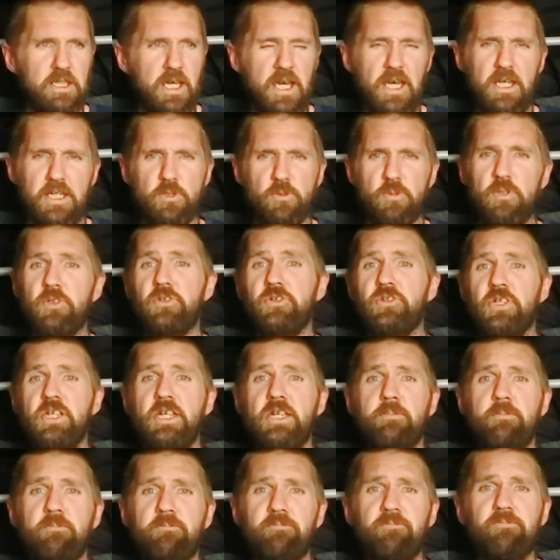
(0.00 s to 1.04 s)
You will see
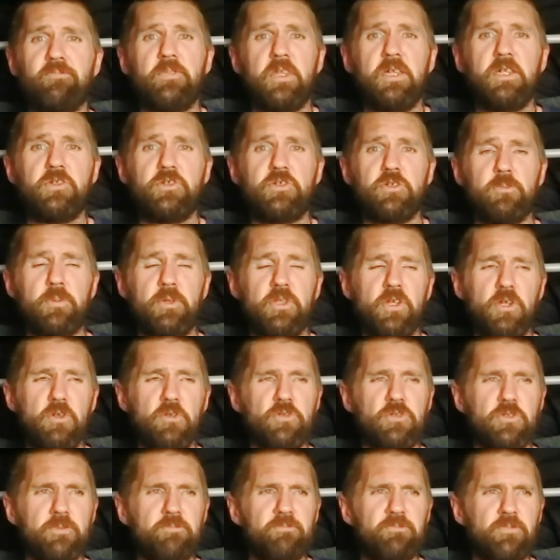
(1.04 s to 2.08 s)
him in some of
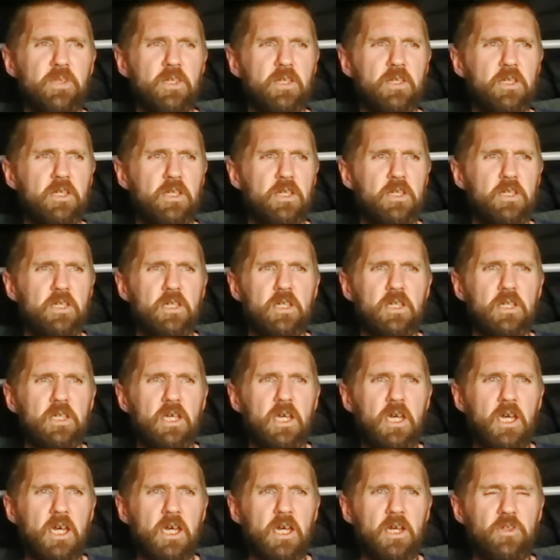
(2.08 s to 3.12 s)
those.
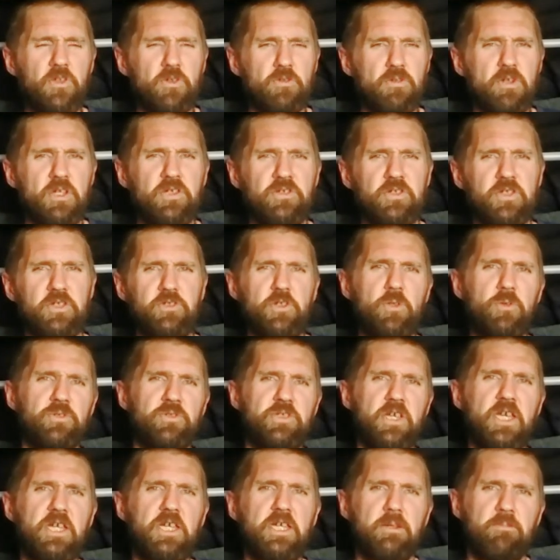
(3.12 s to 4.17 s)
And the reason I don't
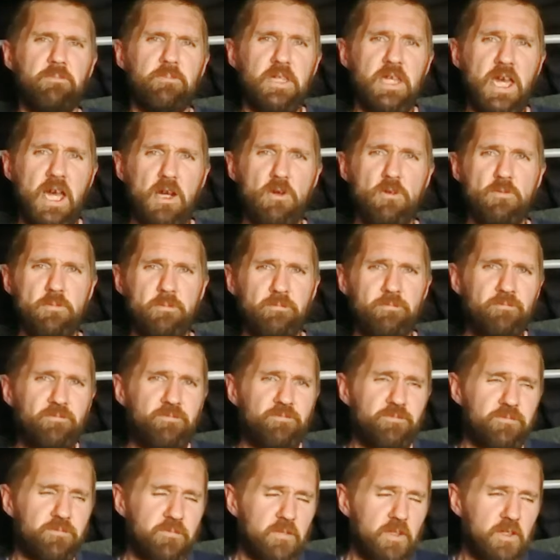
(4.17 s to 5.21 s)
take him now
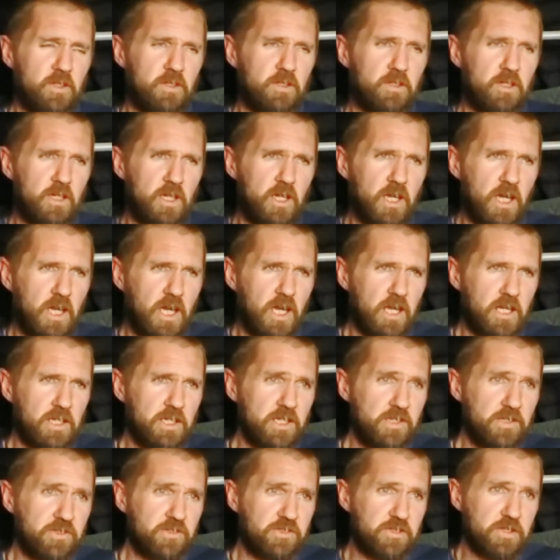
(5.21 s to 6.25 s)

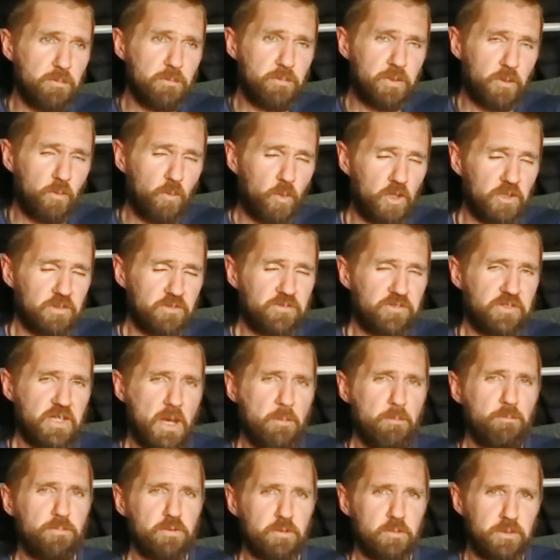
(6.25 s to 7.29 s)
is simply one of
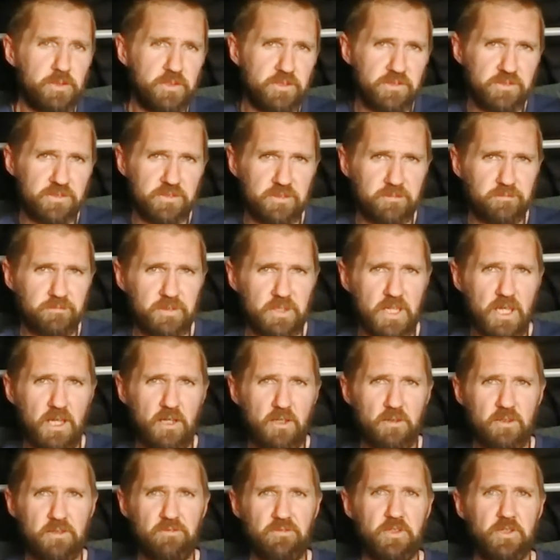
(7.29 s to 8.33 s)
temperament.
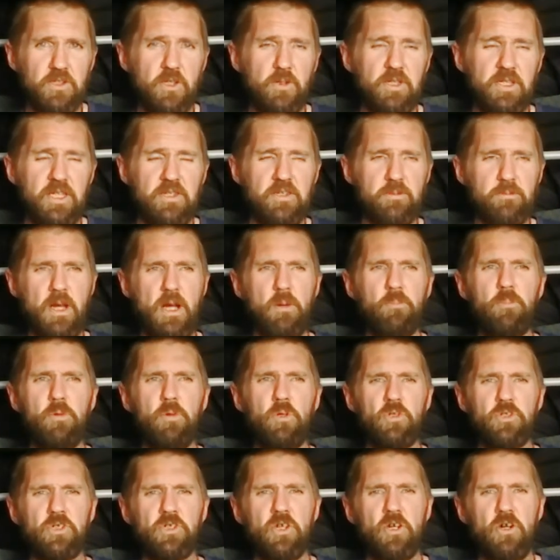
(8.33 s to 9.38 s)
Now, if you know anything about
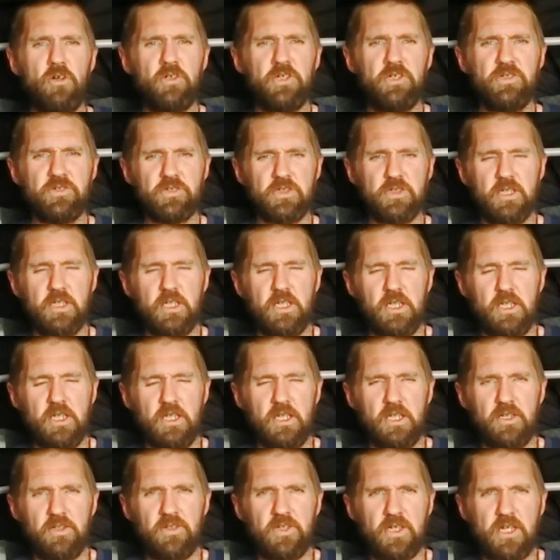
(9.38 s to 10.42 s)
border collies,
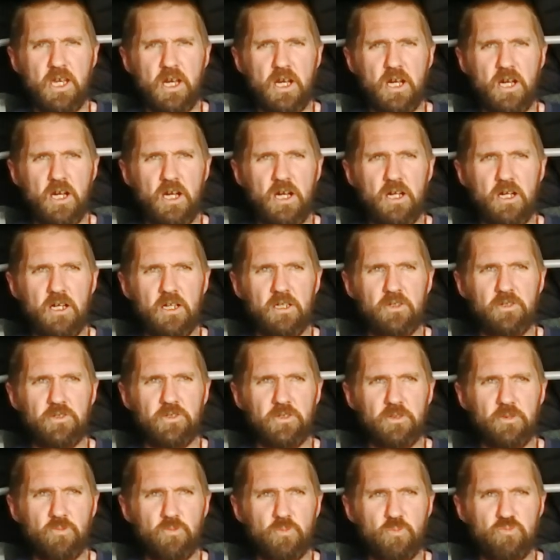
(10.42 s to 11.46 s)
they are
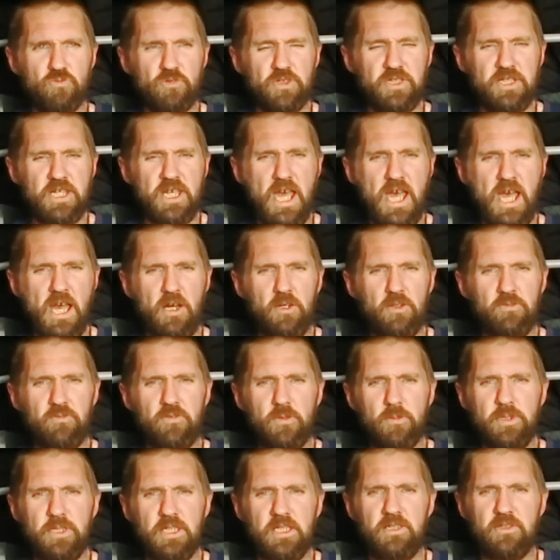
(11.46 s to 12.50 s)
sort of renowned for
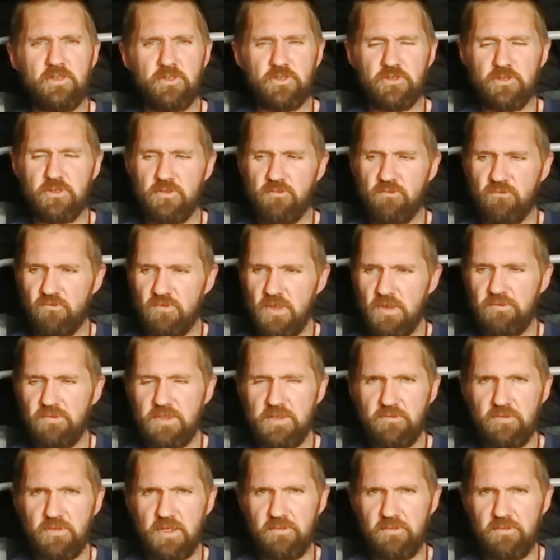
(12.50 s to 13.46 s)
being 50-50.